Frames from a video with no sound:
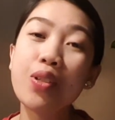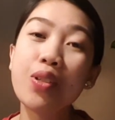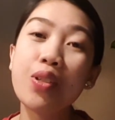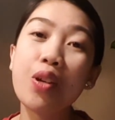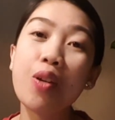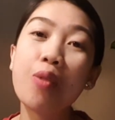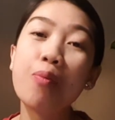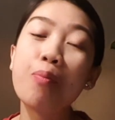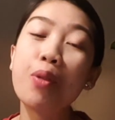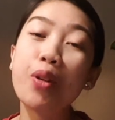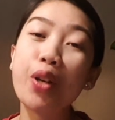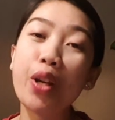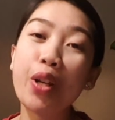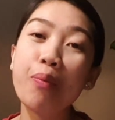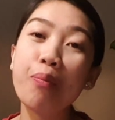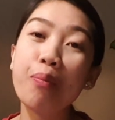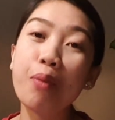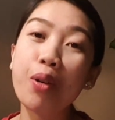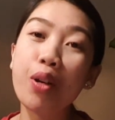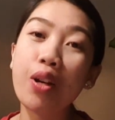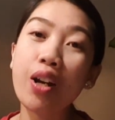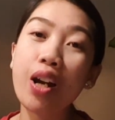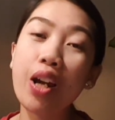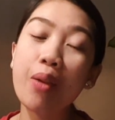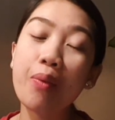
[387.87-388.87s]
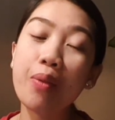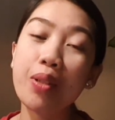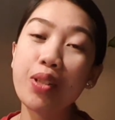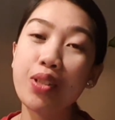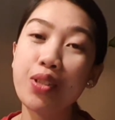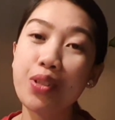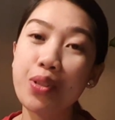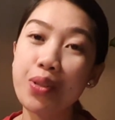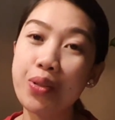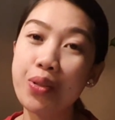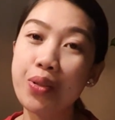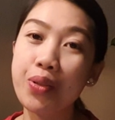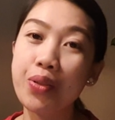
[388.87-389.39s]
So more and more I will
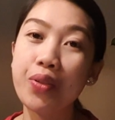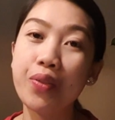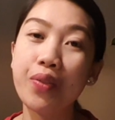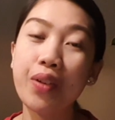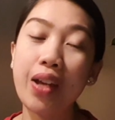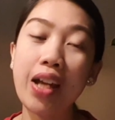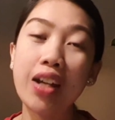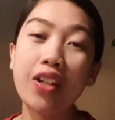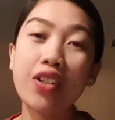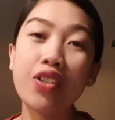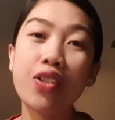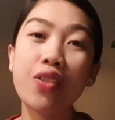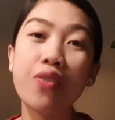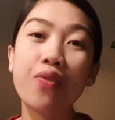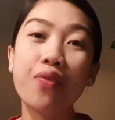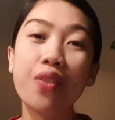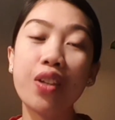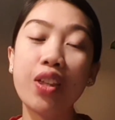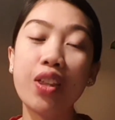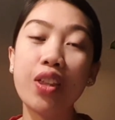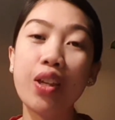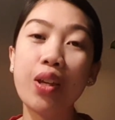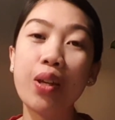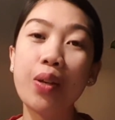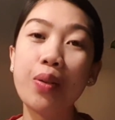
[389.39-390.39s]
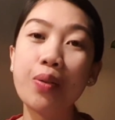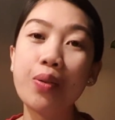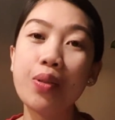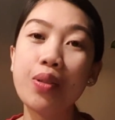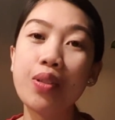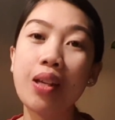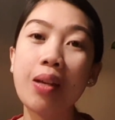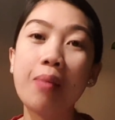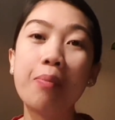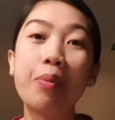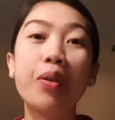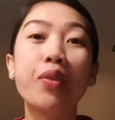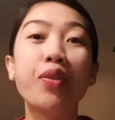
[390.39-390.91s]
do reaction videos
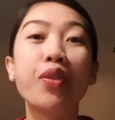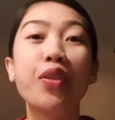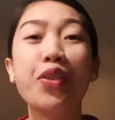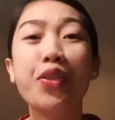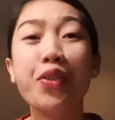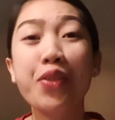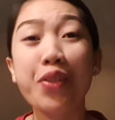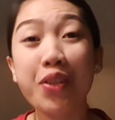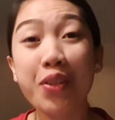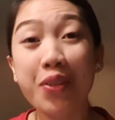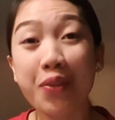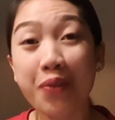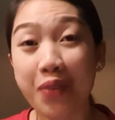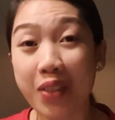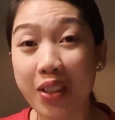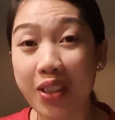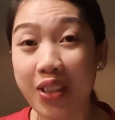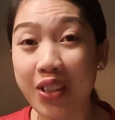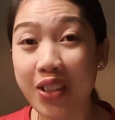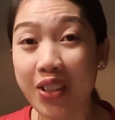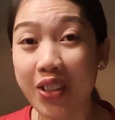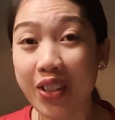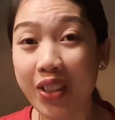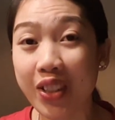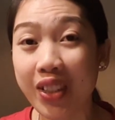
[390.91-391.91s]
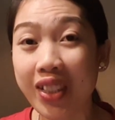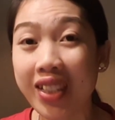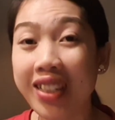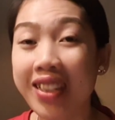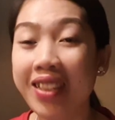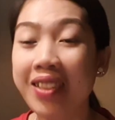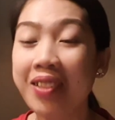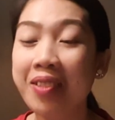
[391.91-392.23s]
about Eurovision